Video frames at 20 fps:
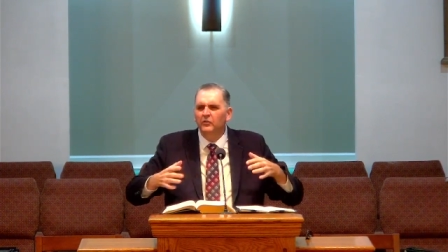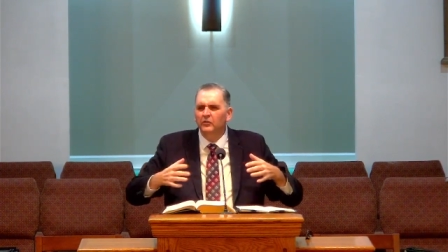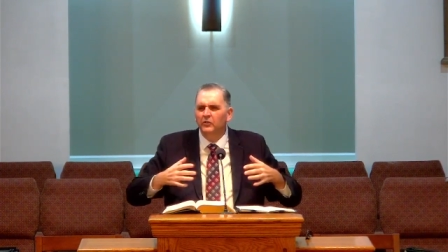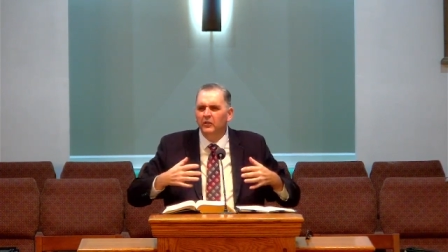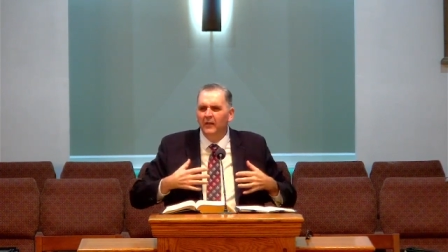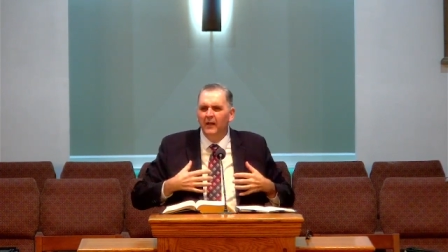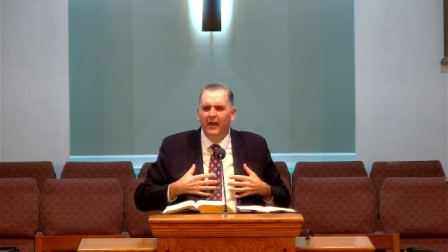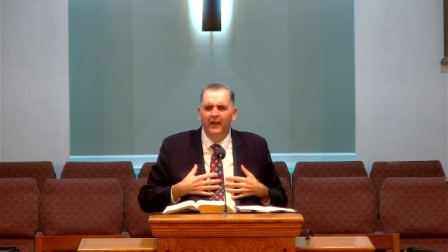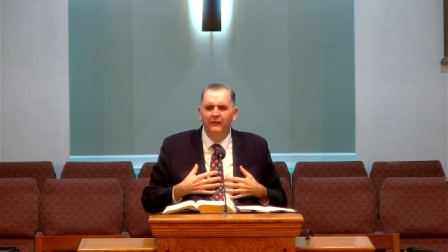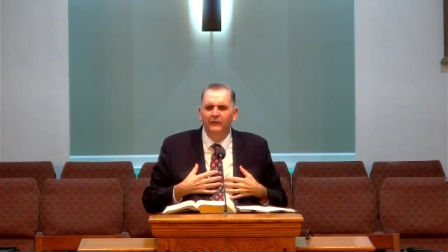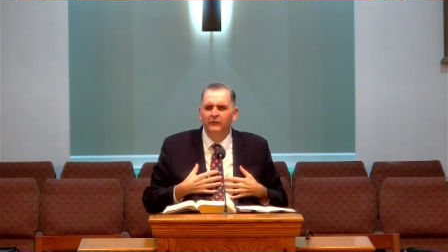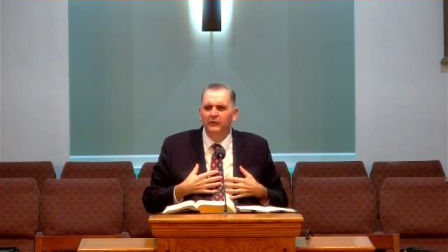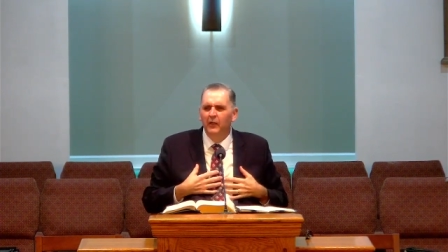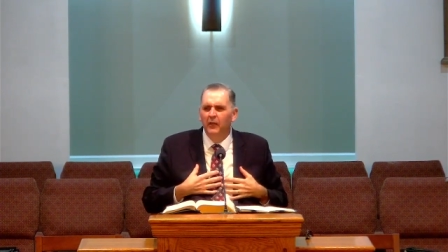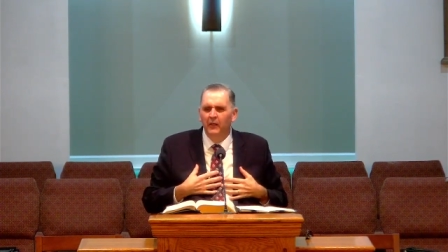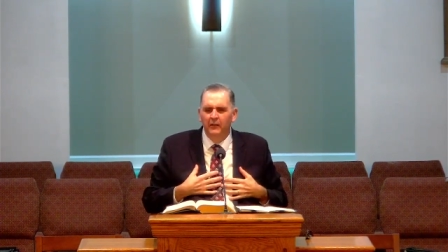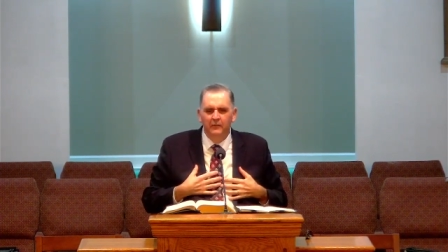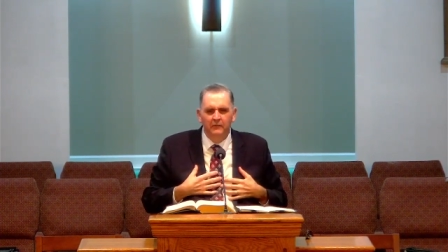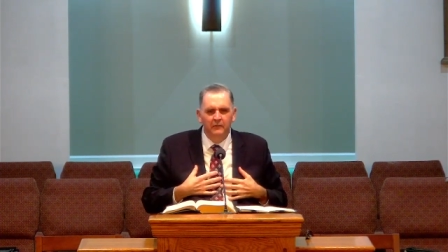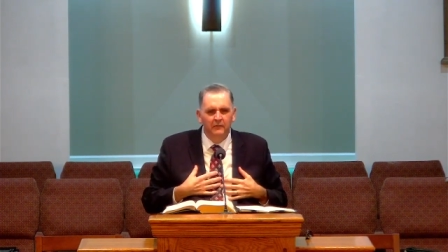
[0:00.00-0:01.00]
than I've
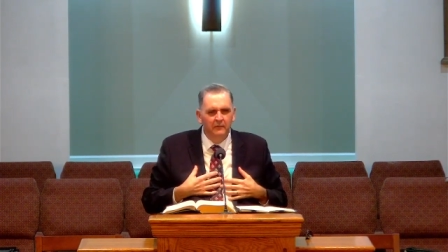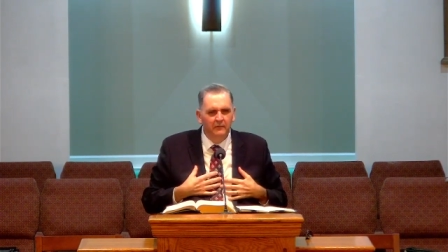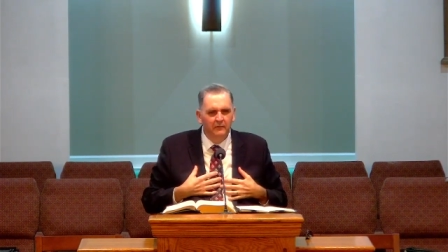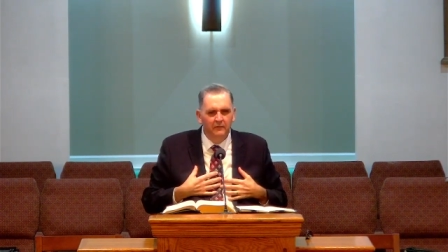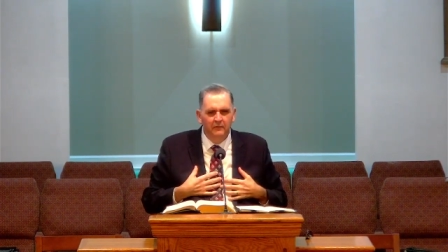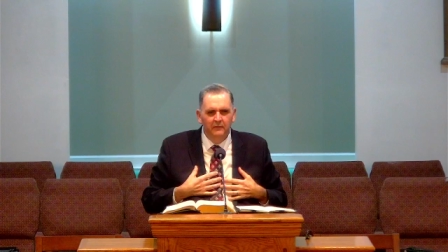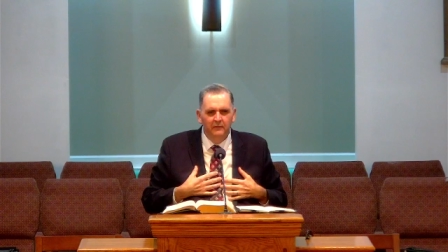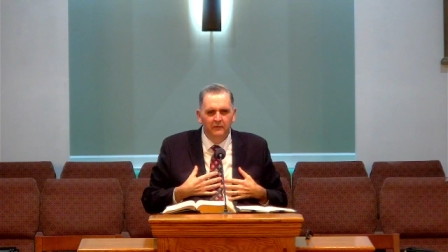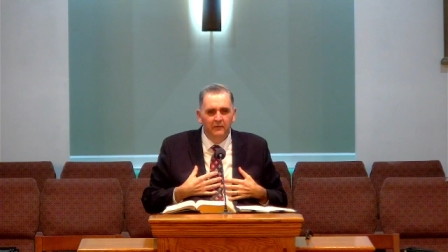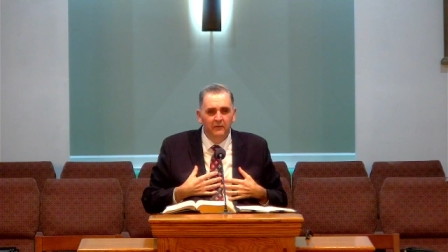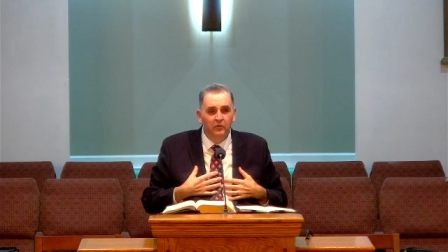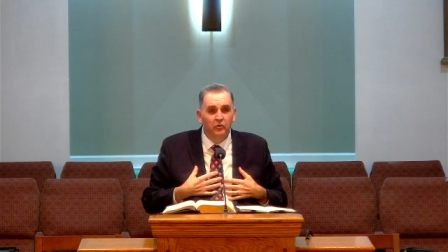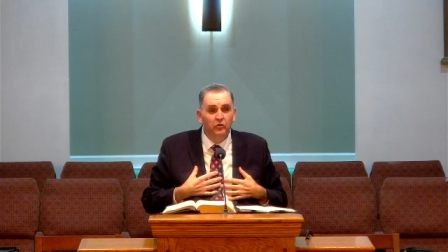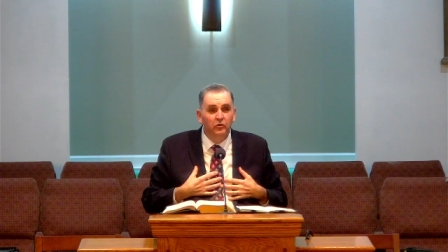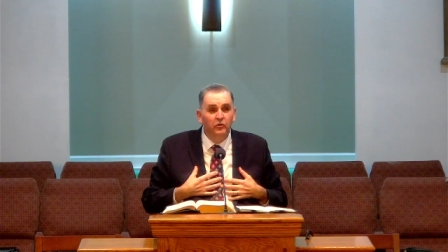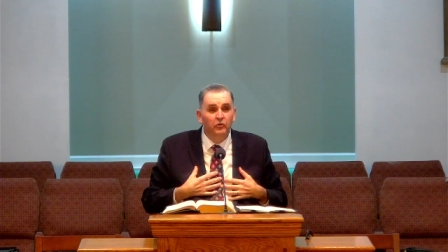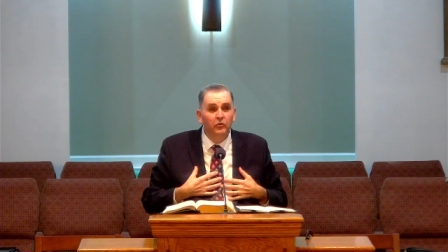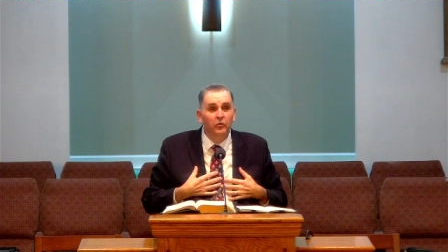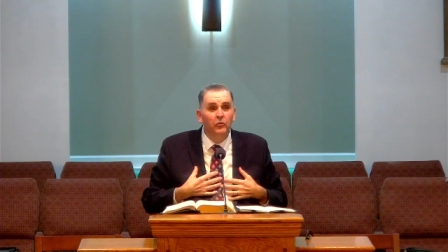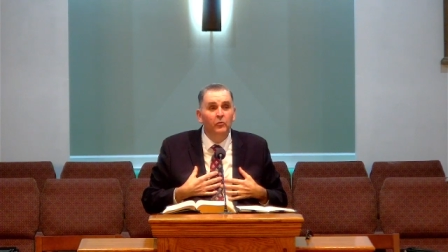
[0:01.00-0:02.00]
done,
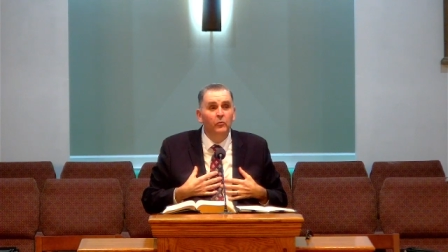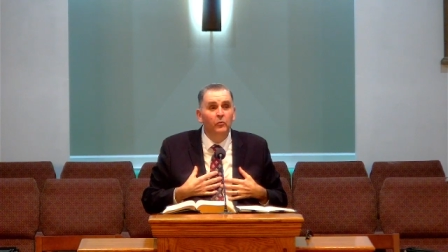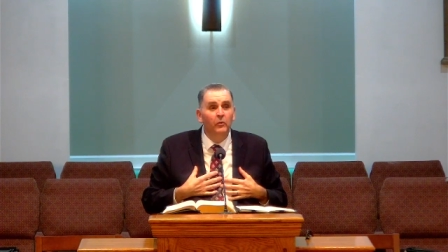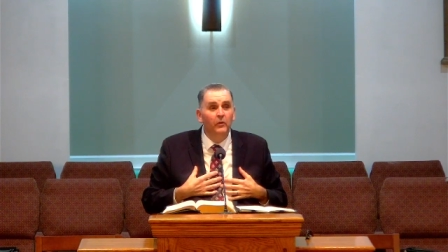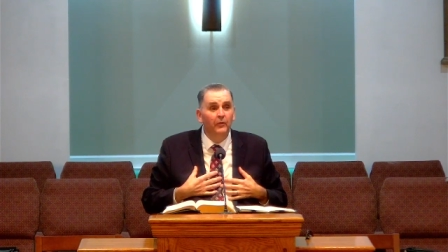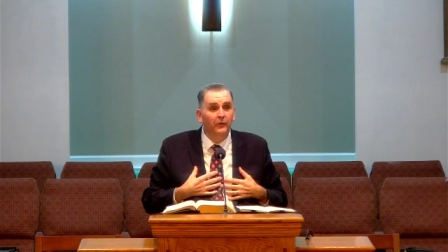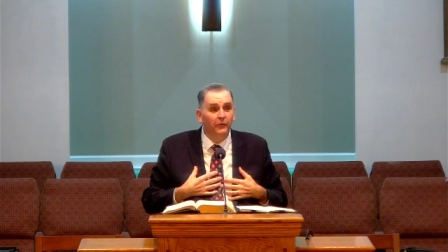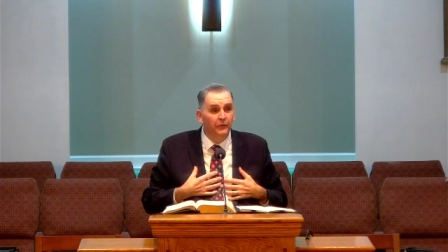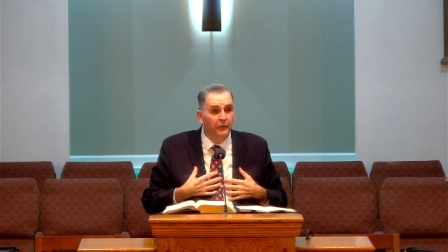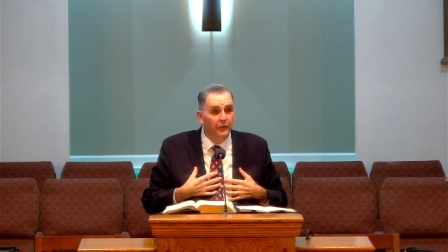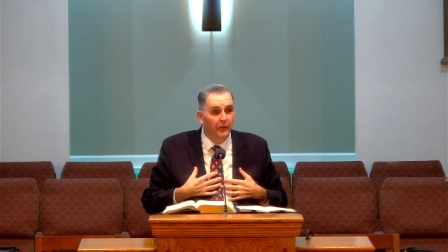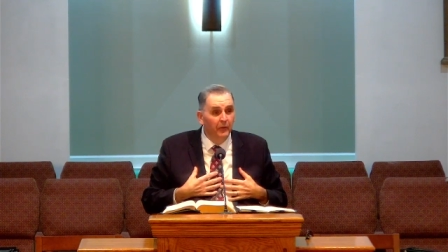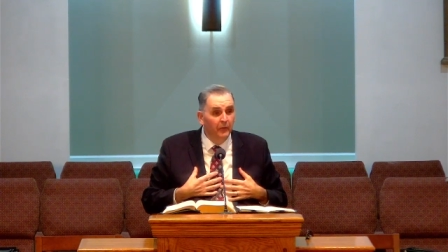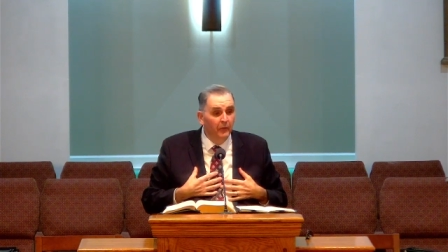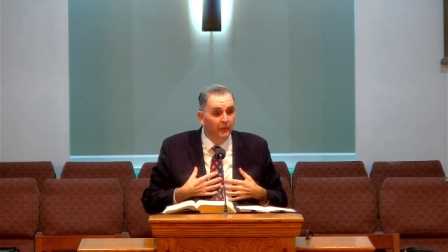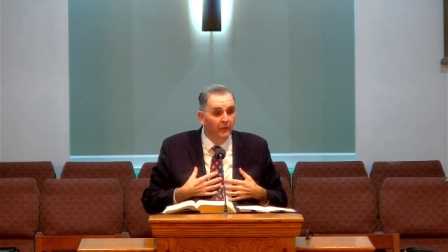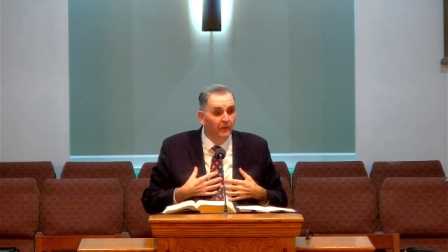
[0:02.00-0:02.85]
you will do.